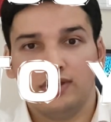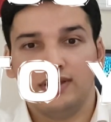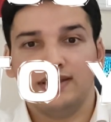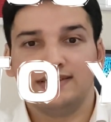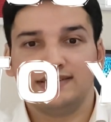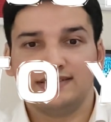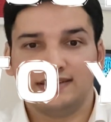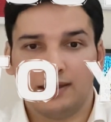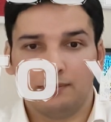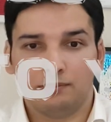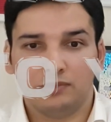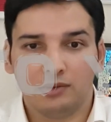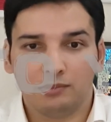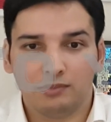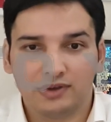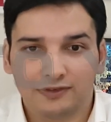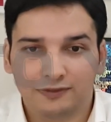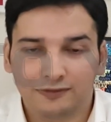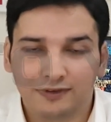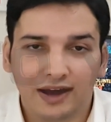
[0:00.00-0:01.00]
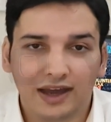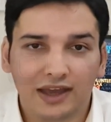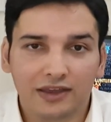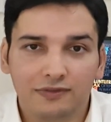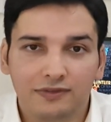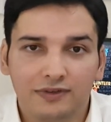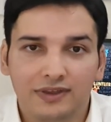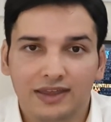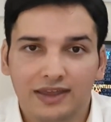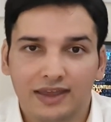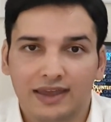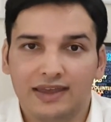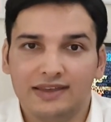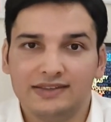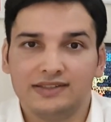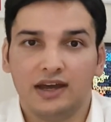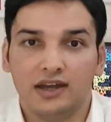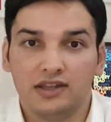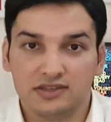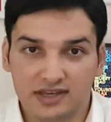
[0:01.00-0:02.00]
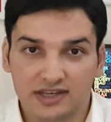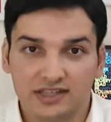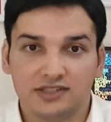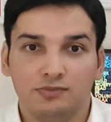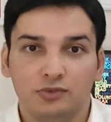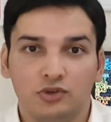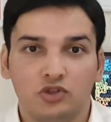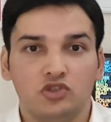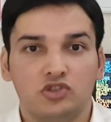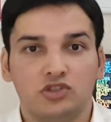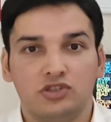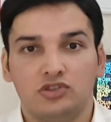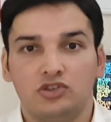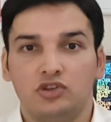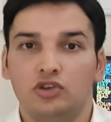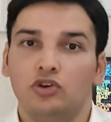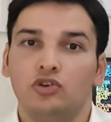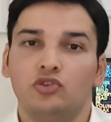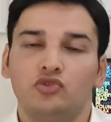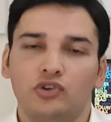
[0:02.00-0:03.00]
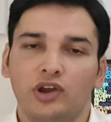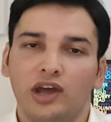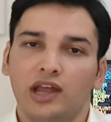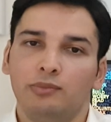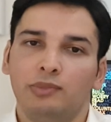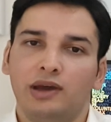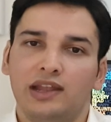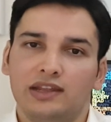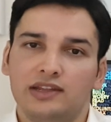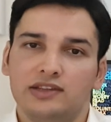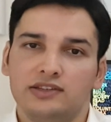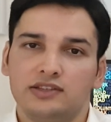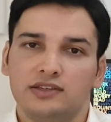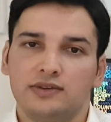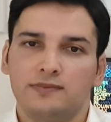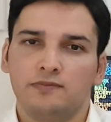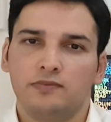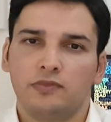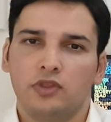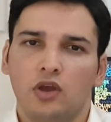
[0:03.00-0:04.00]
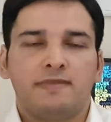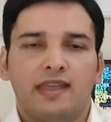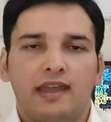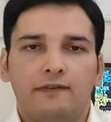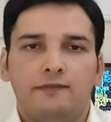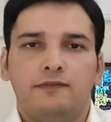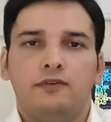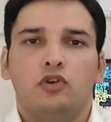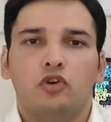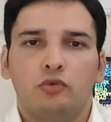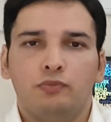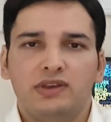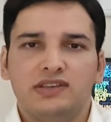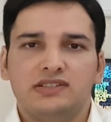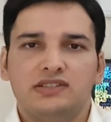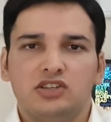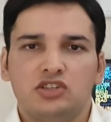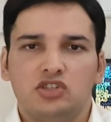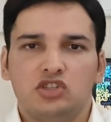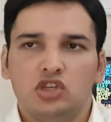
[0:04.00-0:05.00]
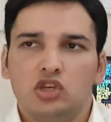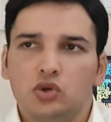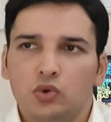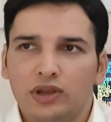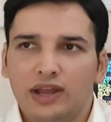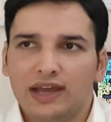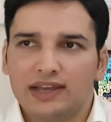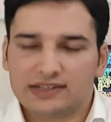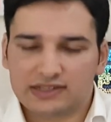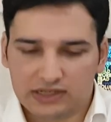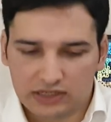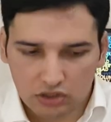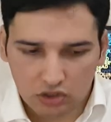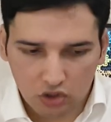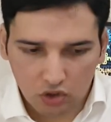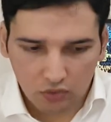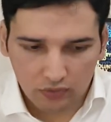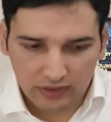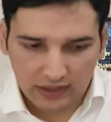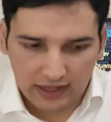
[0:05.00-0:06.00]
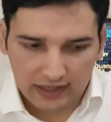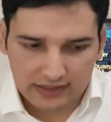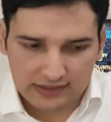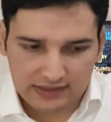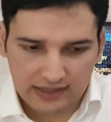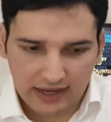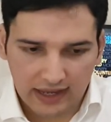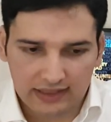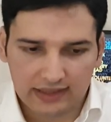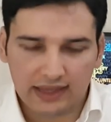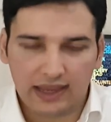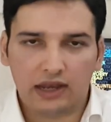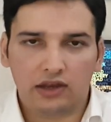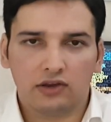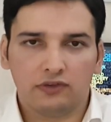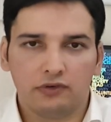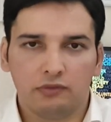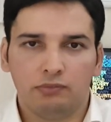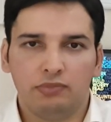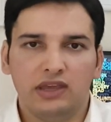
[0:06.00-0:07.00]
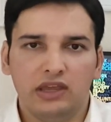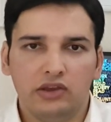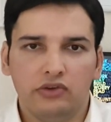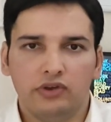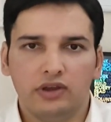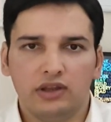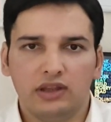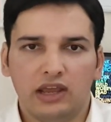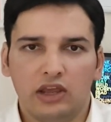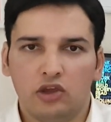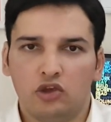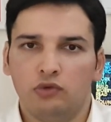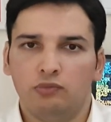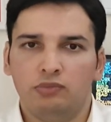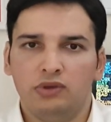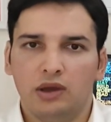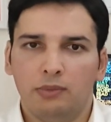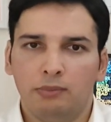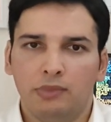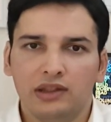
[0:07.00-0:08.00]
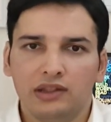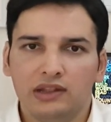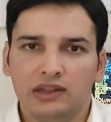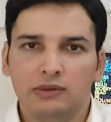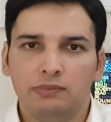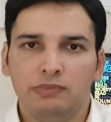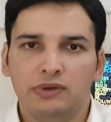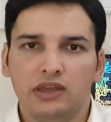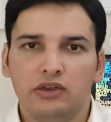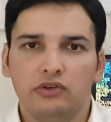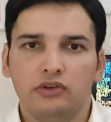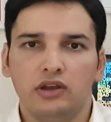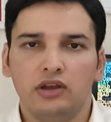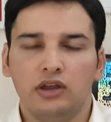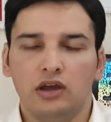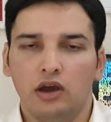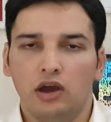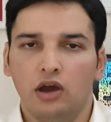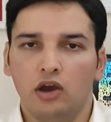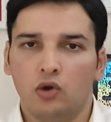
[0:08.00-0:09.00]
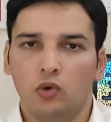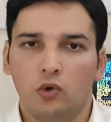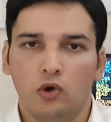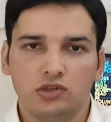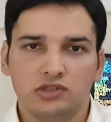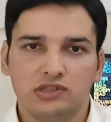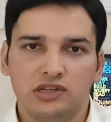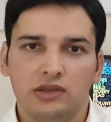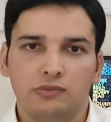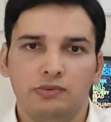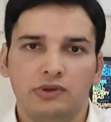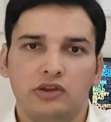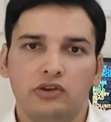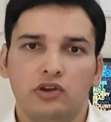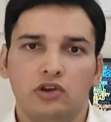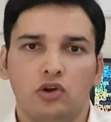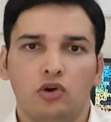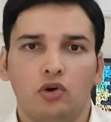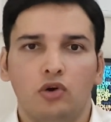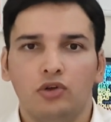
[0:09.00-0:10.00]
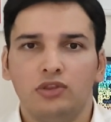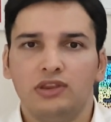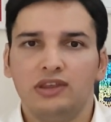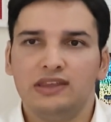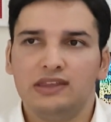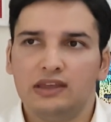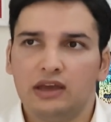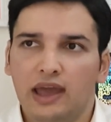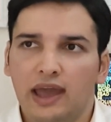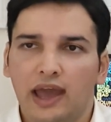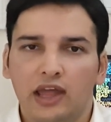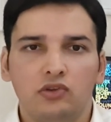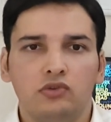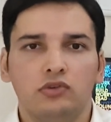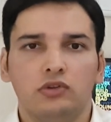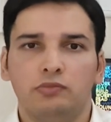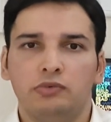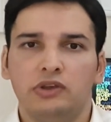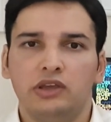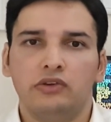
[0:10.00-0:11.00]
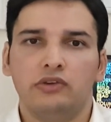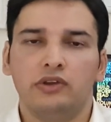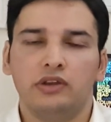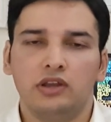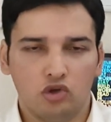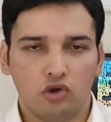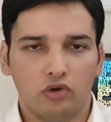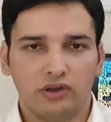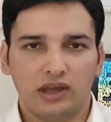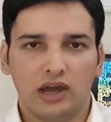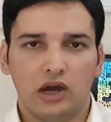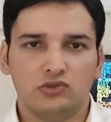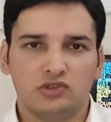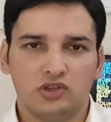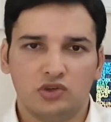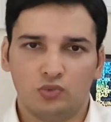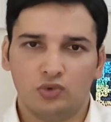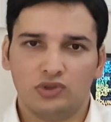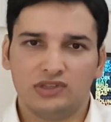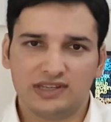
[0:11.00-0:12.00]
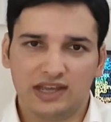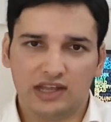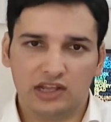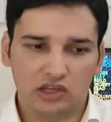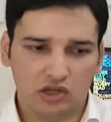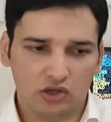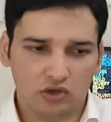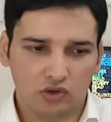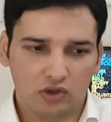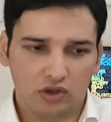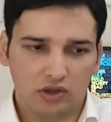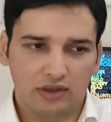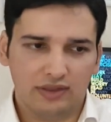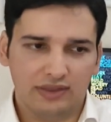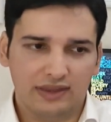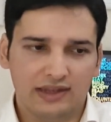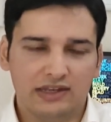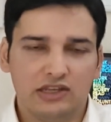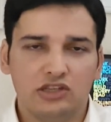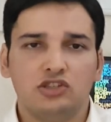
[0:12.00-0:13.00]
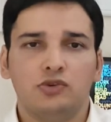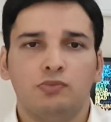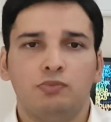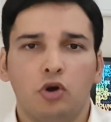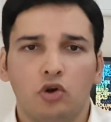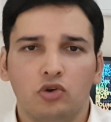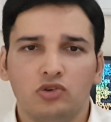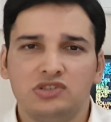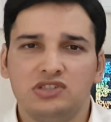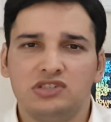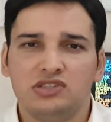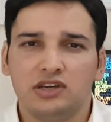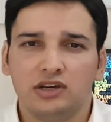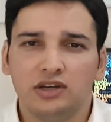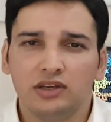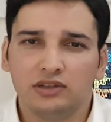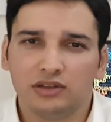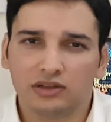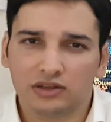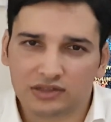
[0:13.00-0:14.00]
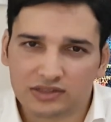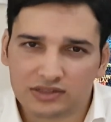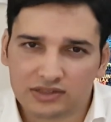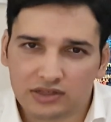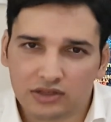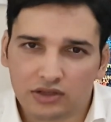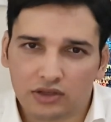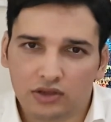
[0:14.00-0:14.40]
Step number 5 is adjustments to your trial balance. If you're a business, you would actually know that at the end of a period, it could be a monthly period, a quarterly period, or the annual period. Your accountant would tell you they need to post journals